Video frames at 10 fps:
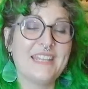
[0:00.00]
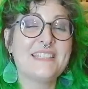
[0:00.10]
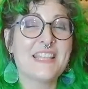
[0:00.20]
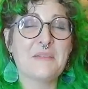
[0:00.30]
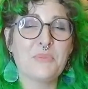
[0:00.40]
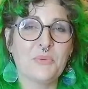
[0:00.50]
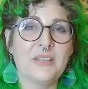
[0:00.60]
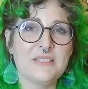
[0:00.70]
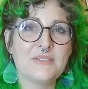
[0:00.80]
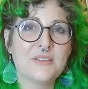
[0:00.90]
to that
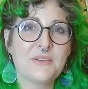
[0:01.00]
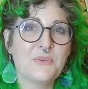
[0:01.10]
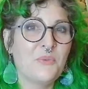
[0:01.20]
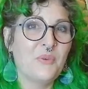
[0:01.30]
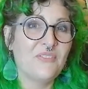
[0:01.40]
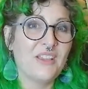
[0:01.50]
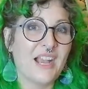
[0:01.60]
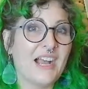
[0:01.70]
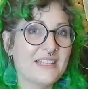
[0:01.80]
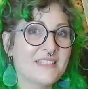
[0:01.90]
point, we've
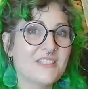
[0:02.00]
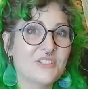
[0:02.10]
got